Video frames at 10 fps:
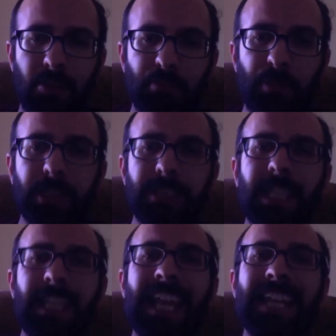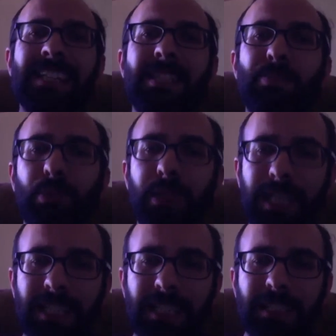but can
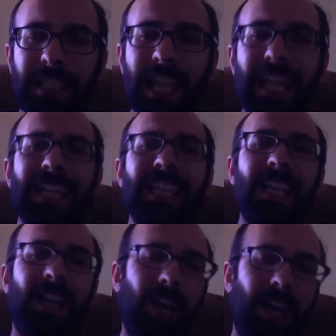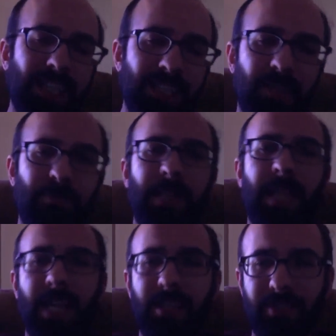explain any kind of
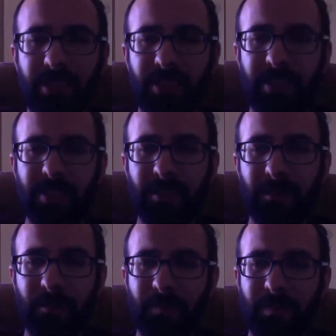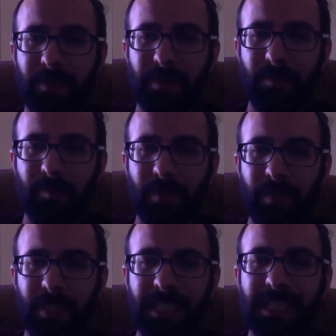behavior that